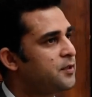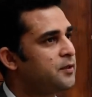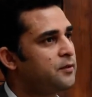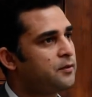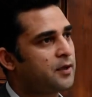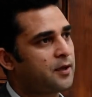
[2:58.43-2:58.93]
and
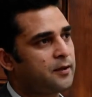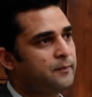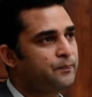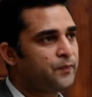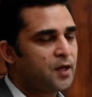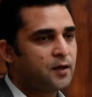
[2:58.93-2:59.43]
you
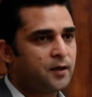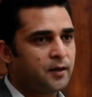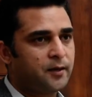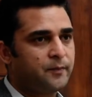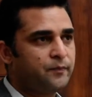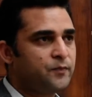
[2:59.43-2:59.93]
can
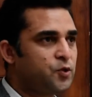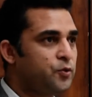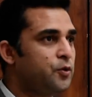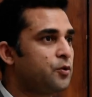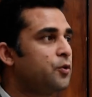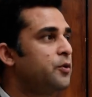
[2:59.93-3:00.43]
do
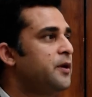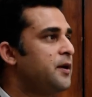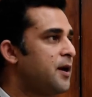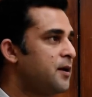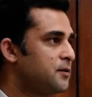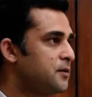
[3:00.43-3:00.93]
your own
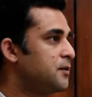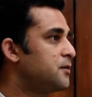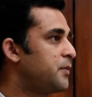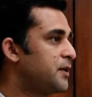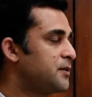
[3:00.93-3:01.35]
analysis by